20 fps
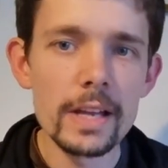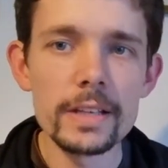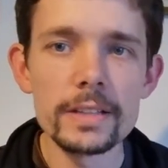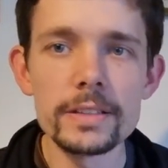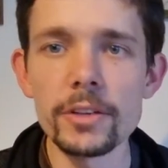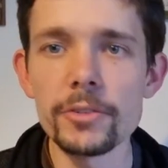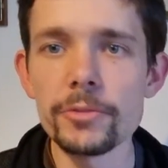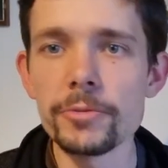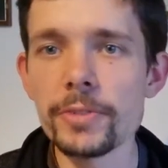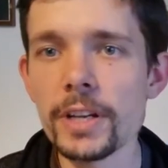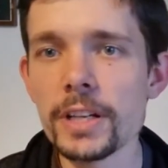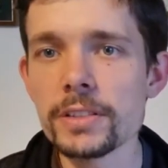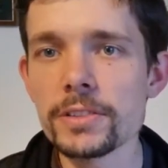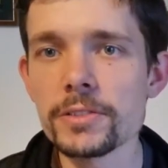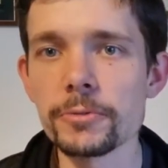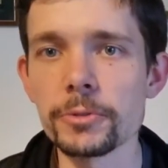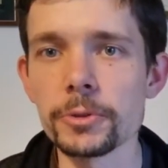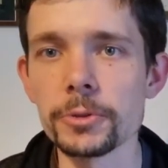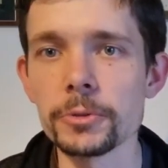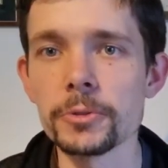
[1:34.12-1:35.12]
So
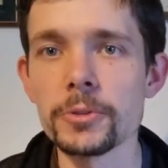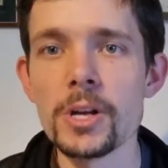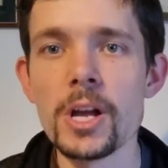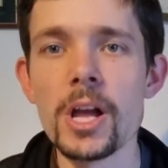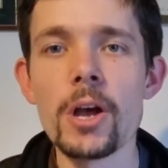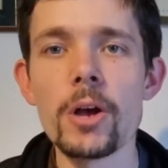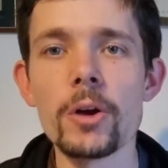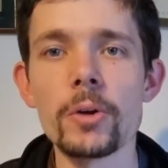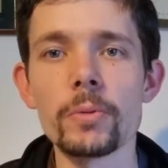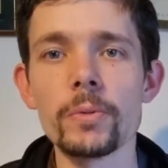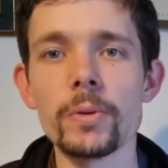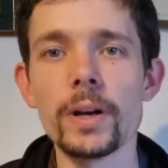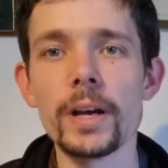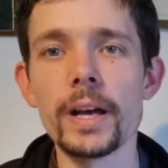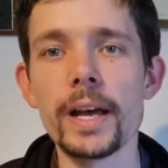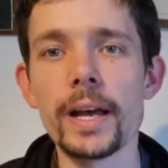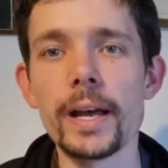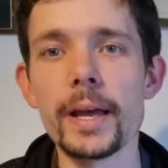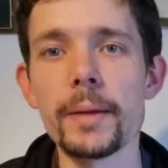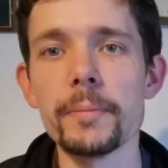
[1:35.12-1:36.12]
first of all,
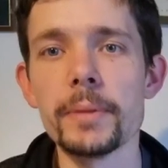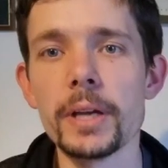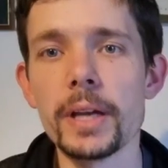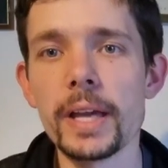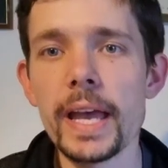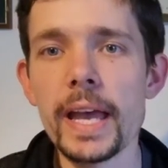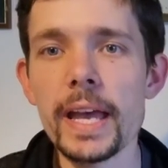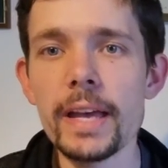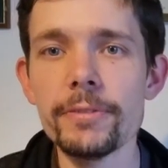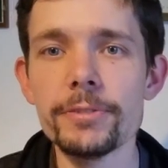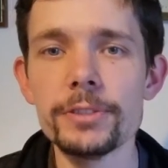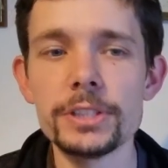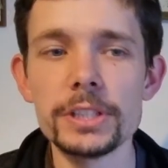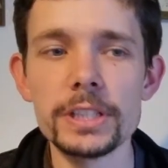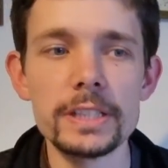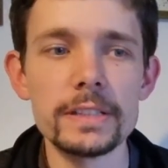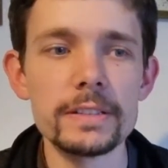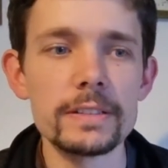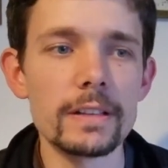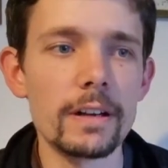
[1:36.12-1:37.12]

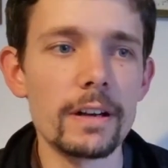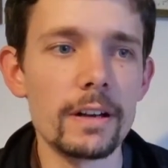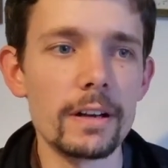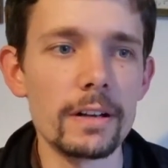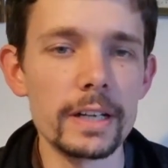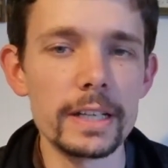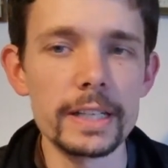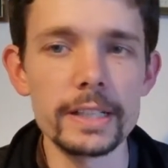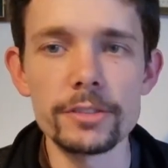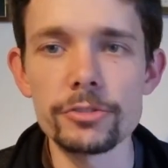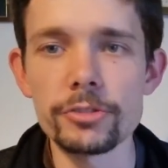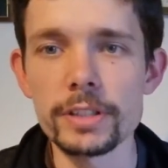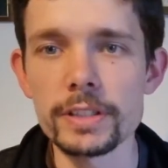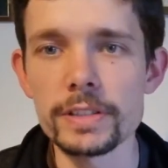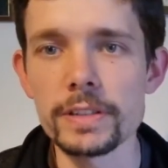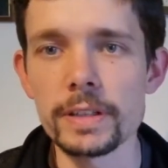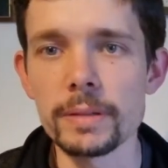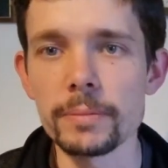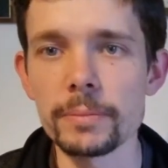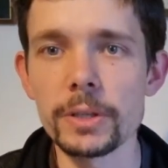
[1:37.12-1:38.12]
effigies are
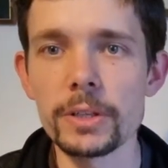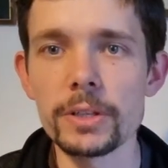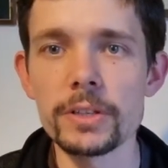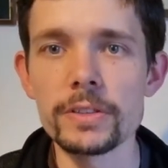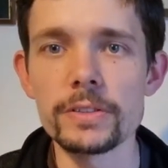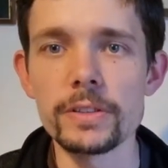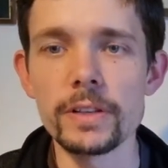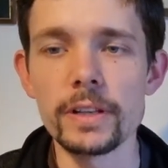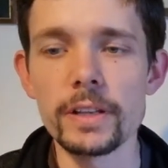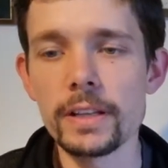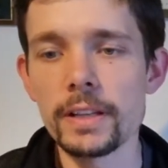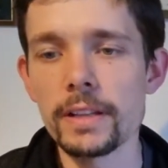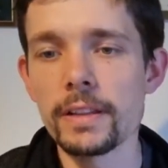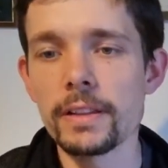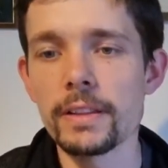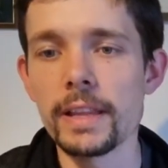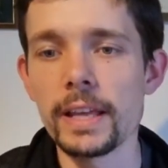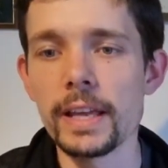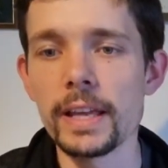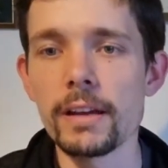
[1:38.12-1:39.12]
interesting because
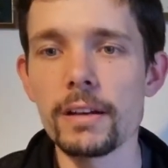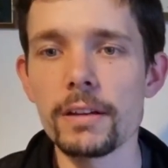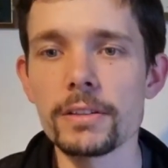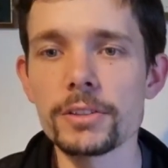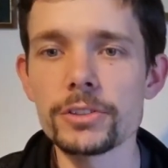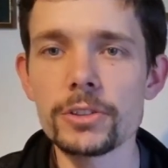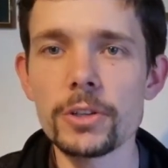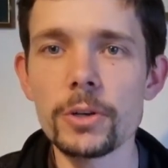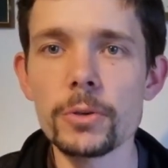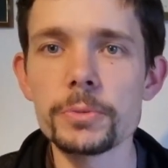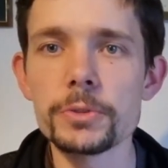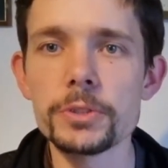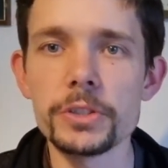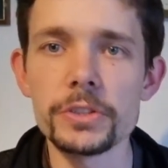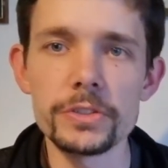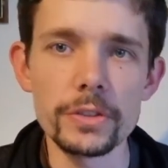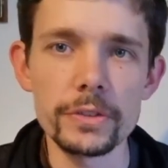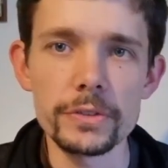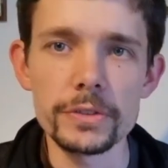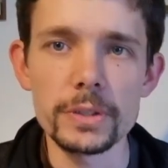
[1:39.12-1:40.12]
they are
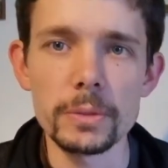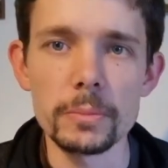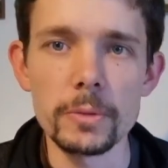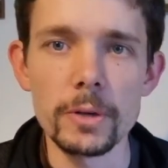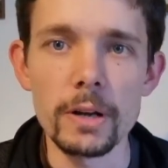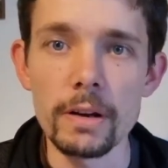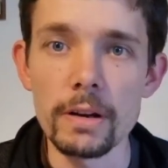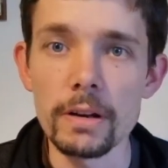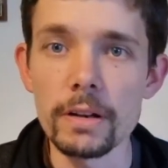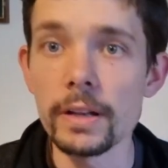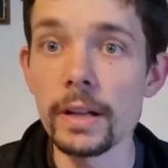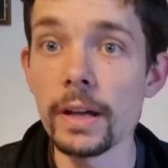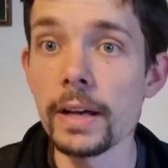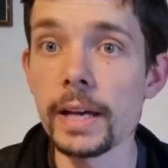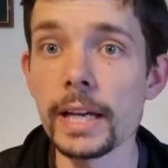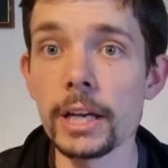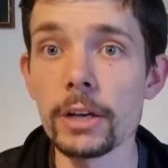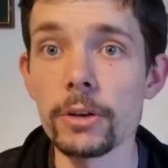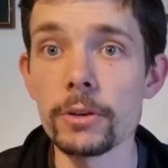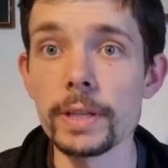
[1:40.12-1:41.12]
sculptures of someone
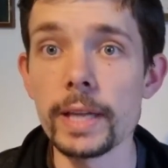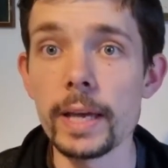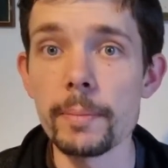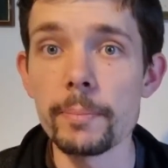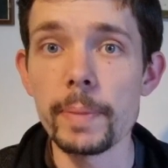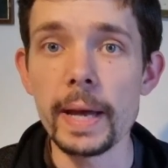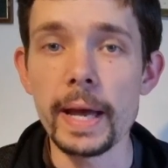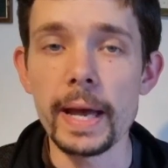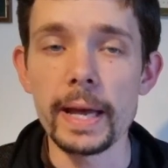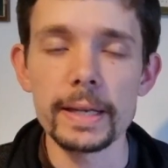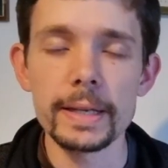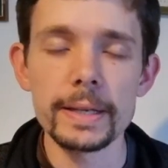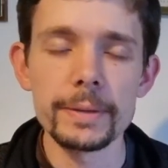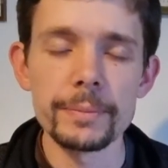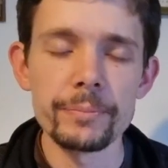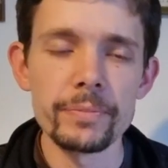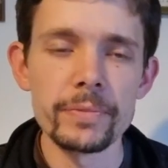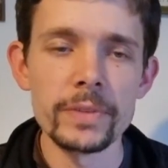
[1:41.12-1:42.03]
lying on their back.